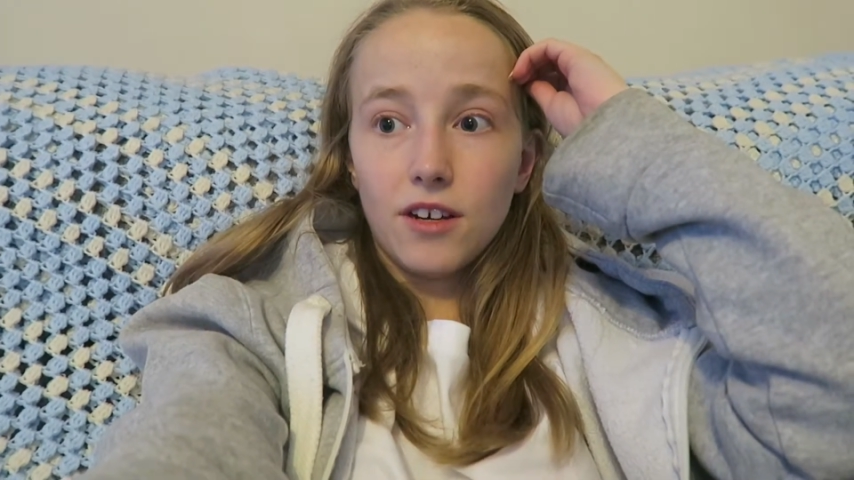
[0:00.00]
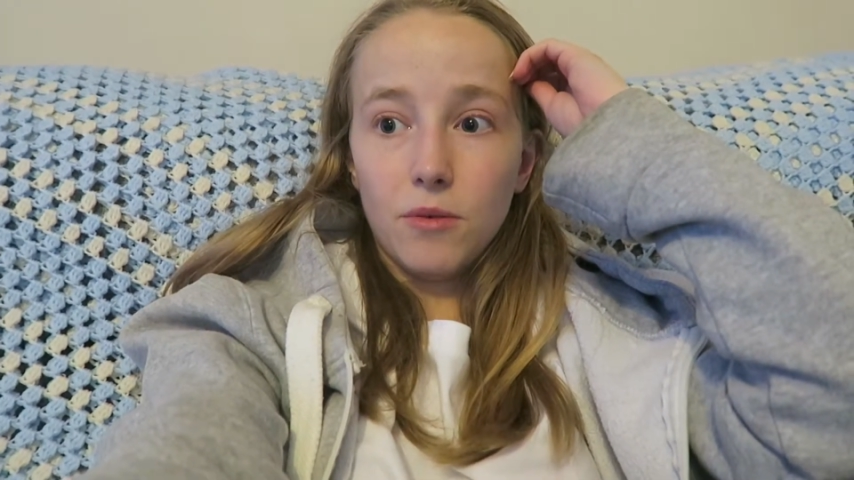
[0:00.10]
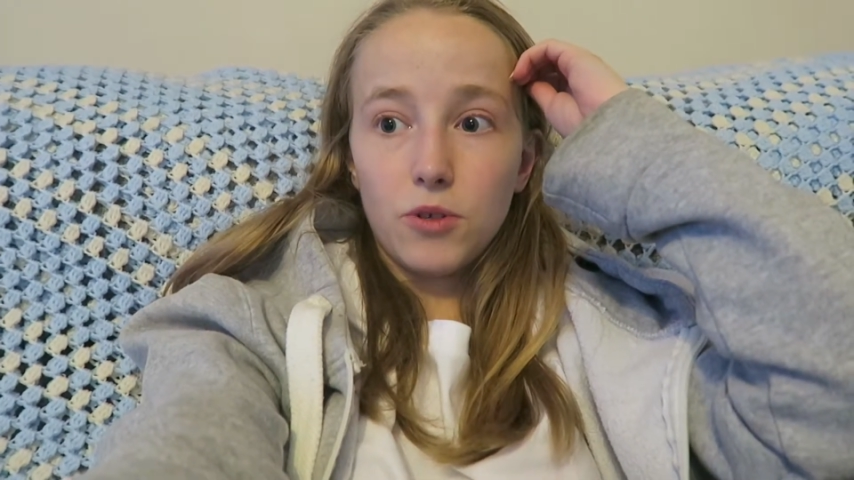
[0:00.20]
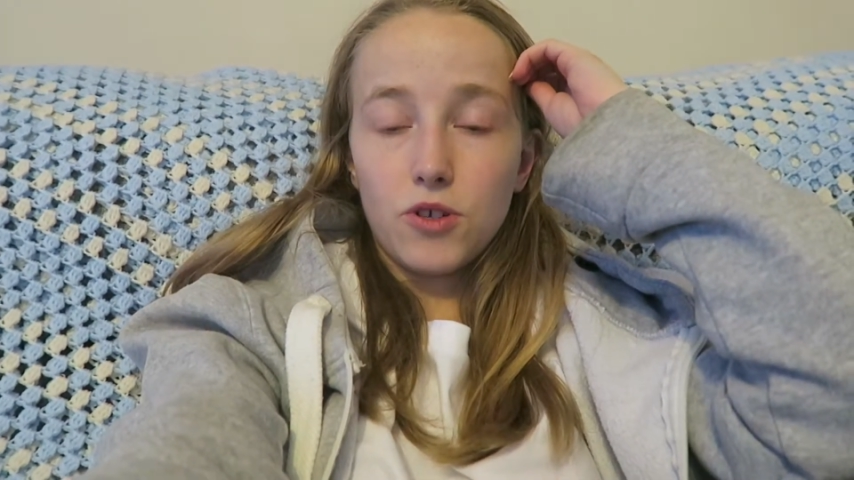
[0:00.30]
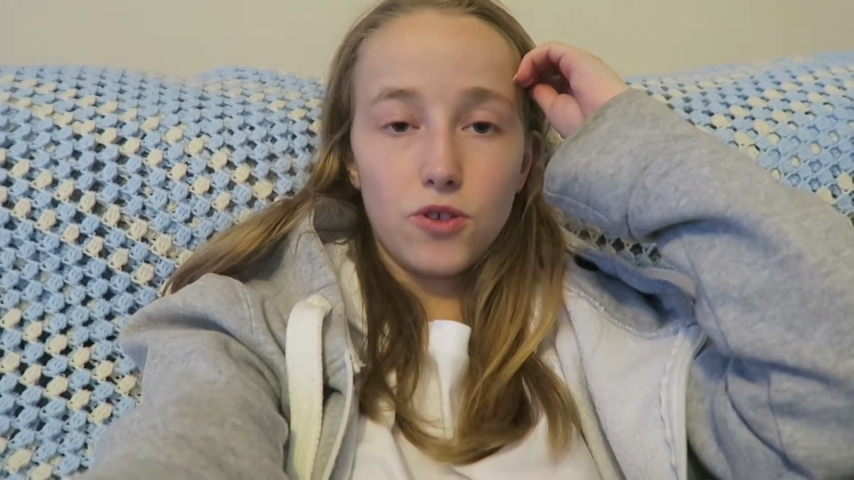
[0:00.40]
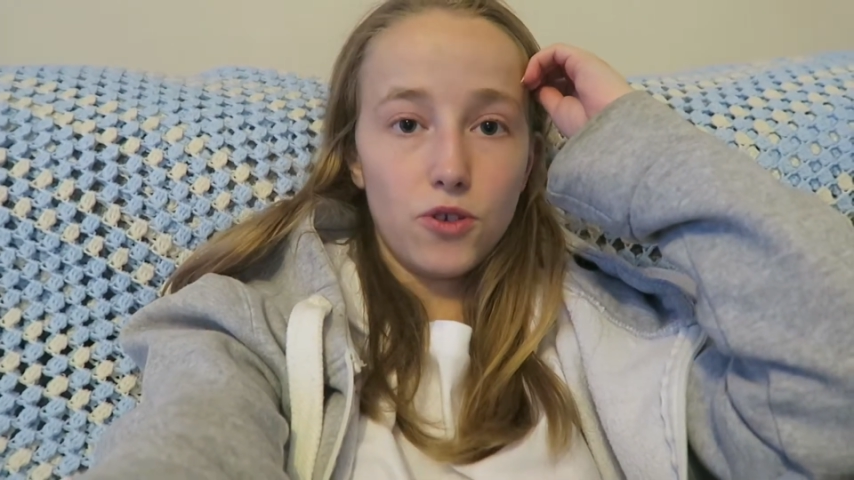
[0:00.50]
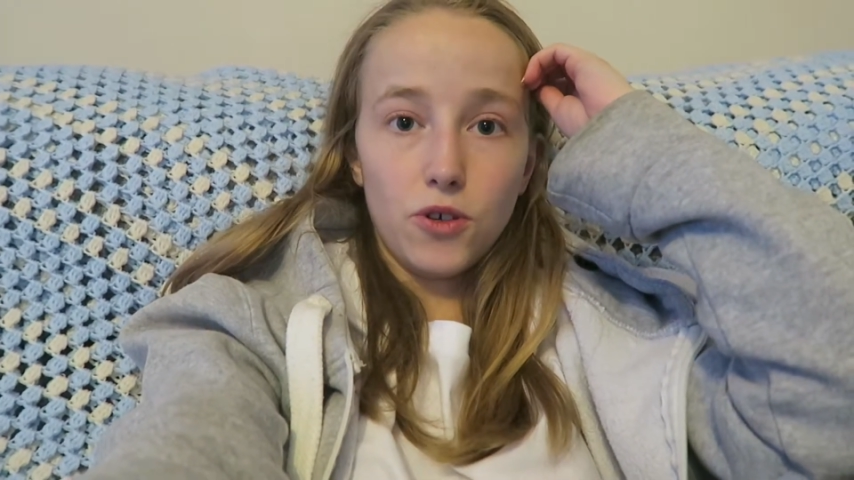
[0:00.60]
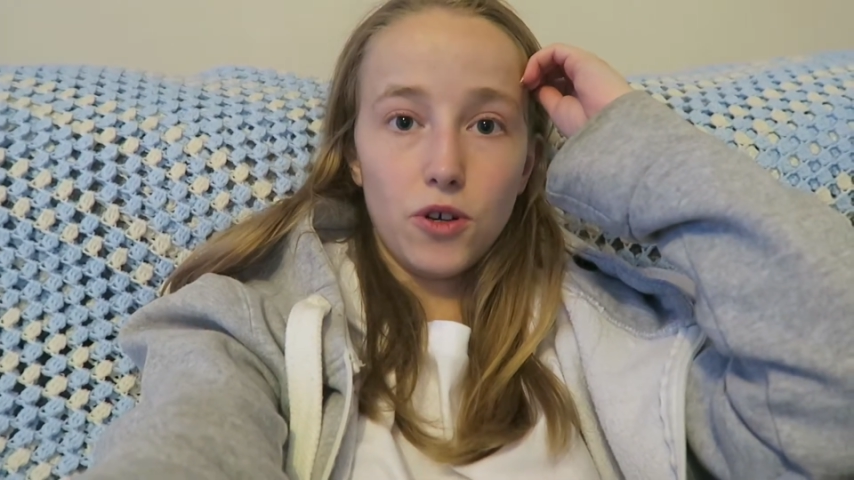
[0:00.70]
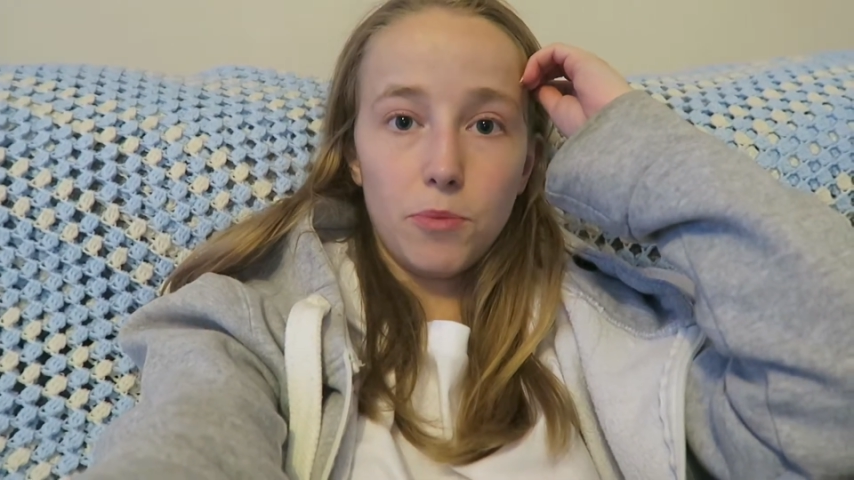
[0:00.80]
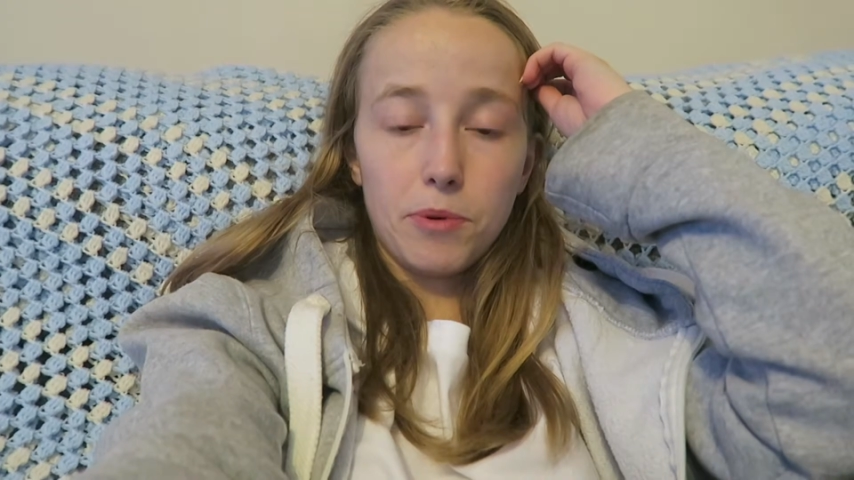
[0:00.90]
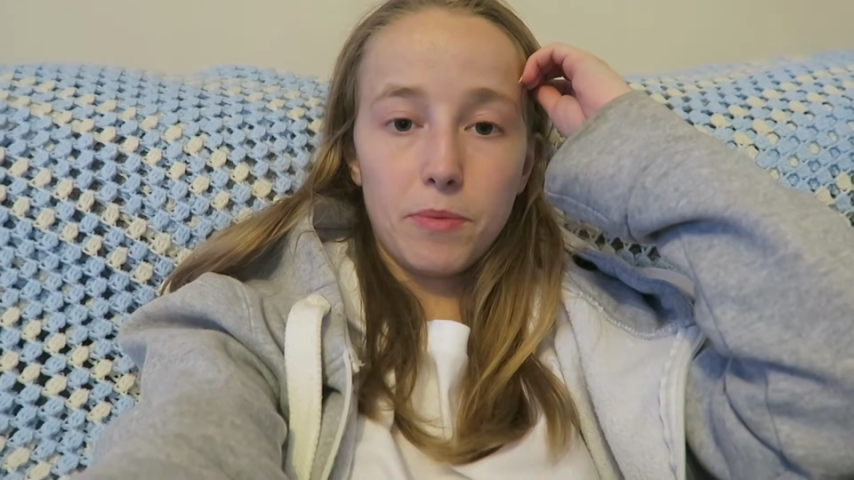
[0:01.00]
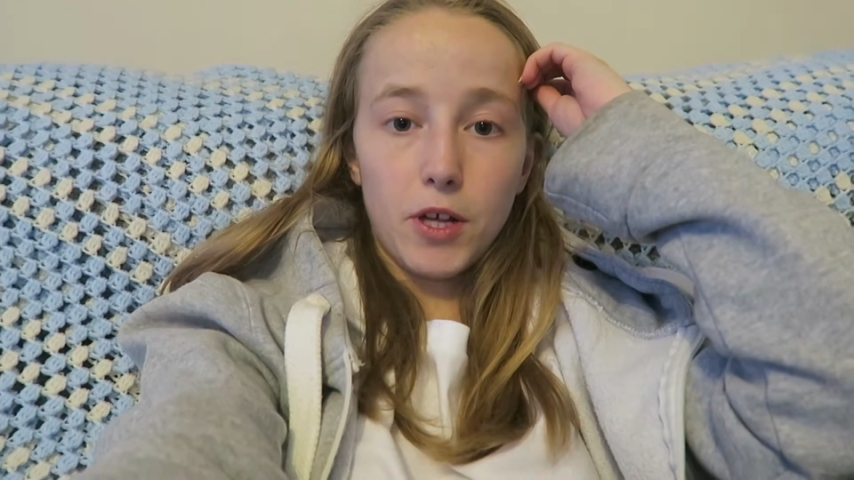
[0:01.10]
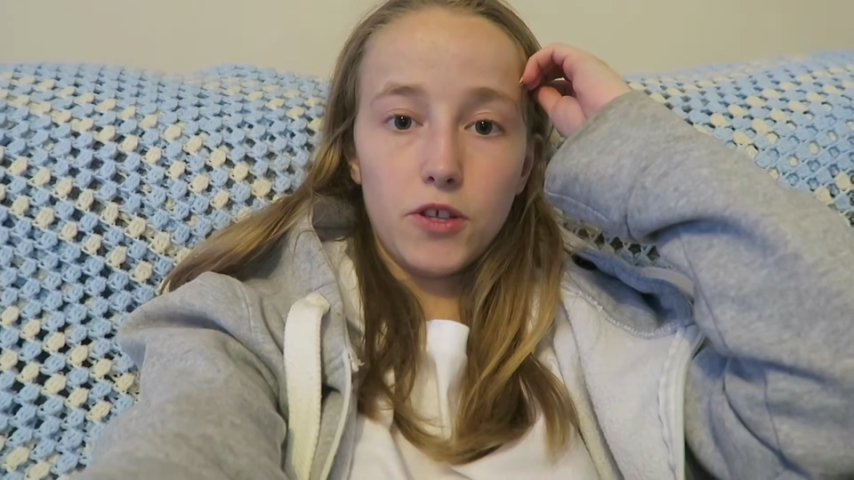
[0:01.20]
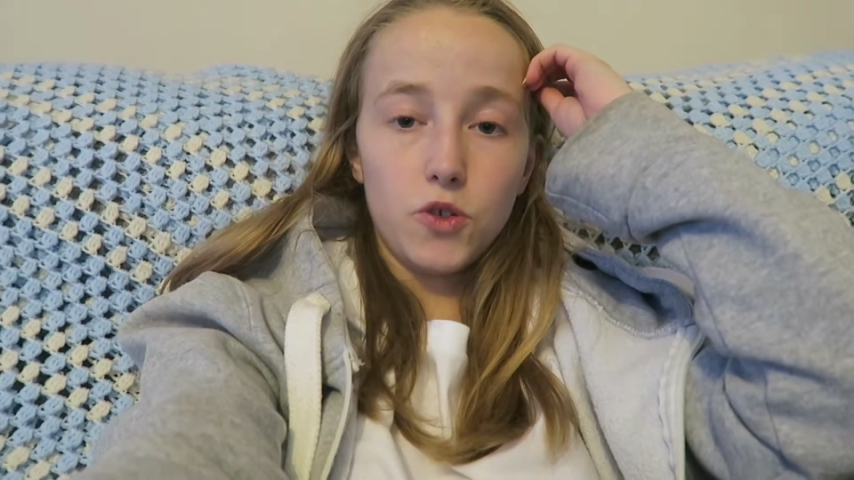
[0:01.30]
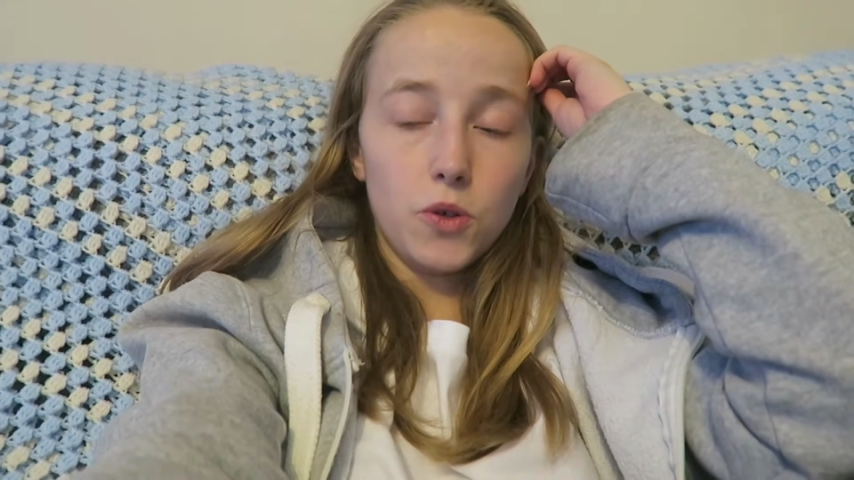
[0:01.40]
I was stood up
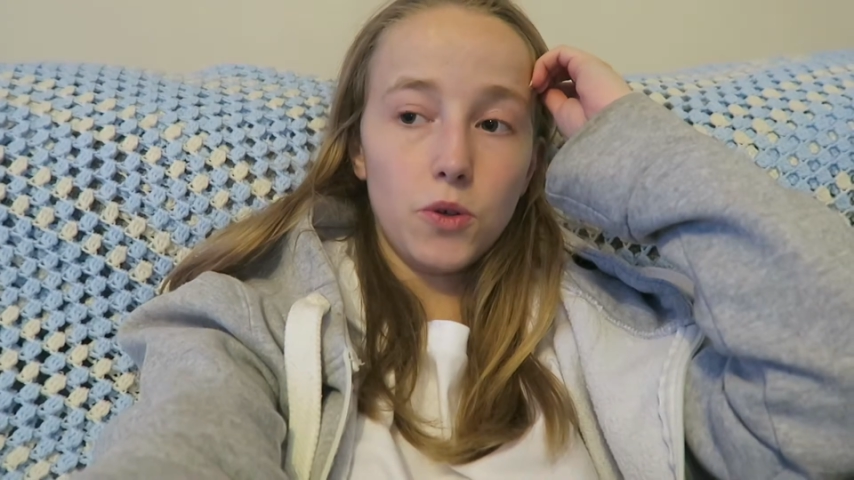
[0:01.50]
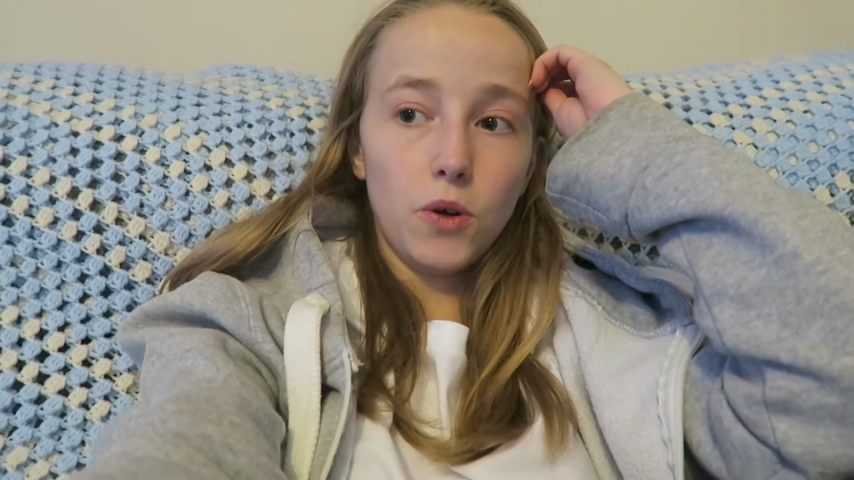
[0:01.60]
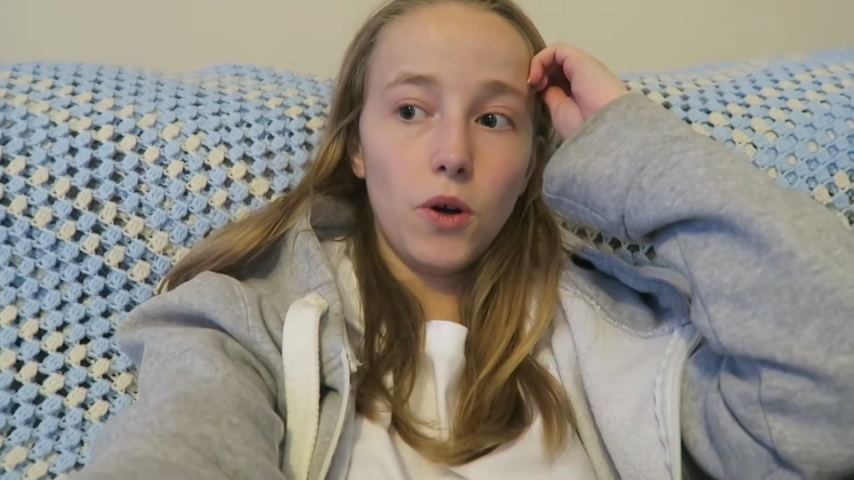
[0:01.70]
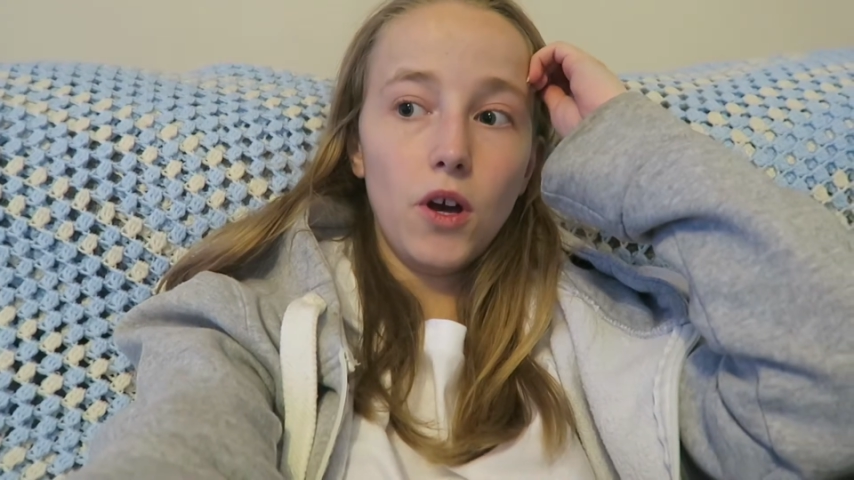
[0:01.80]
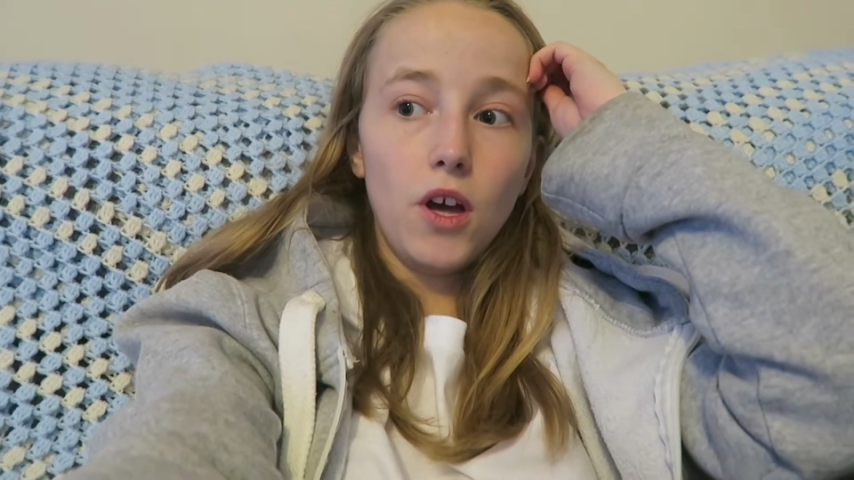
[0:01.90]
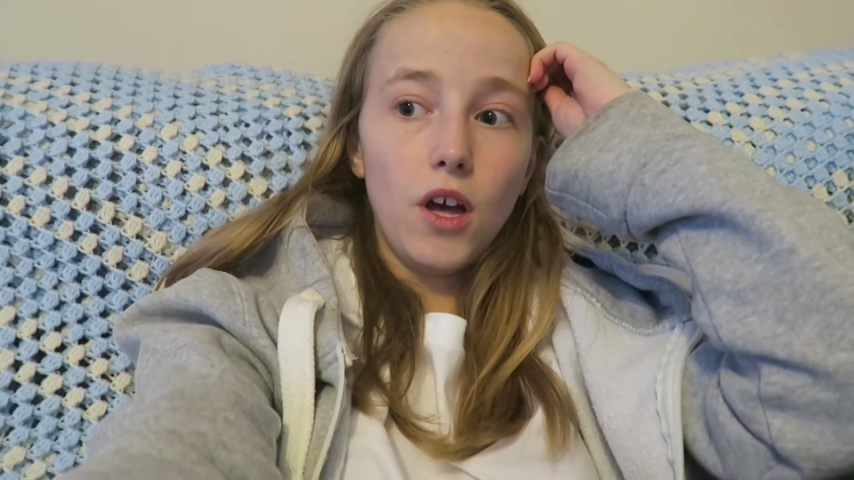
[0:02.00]
by the door,